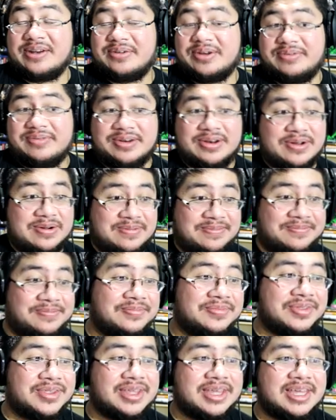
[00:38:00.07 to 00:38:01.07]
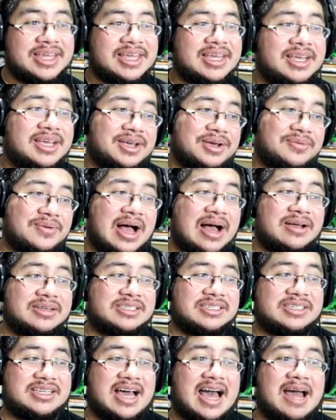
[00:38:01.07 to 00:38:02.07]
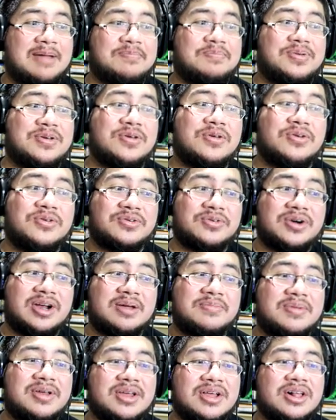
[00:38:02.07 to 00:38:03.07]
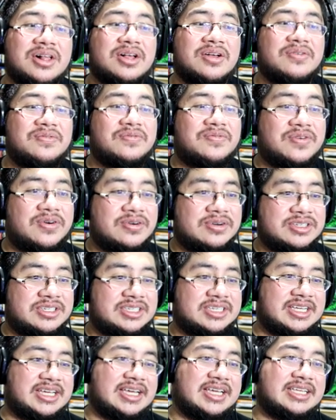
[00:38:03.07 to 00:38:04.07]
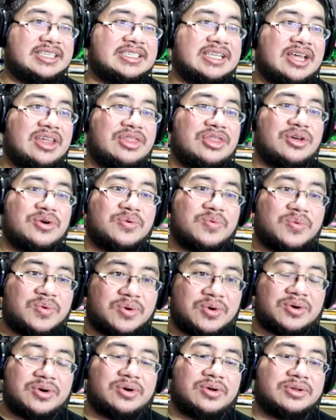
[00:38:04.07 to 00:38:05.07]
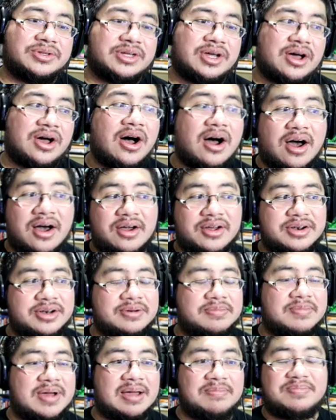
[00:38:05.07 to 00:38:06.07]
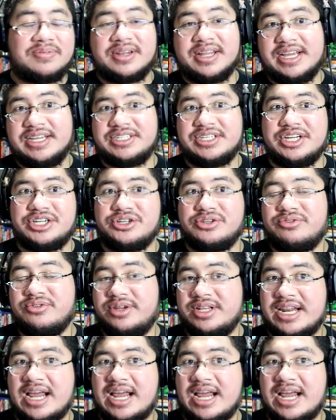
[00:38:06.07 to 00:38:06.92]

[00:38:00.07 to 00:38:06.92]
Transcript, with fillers: I don't even know. Wow, Scott Pilgrim versus the World on my PlayStation 3.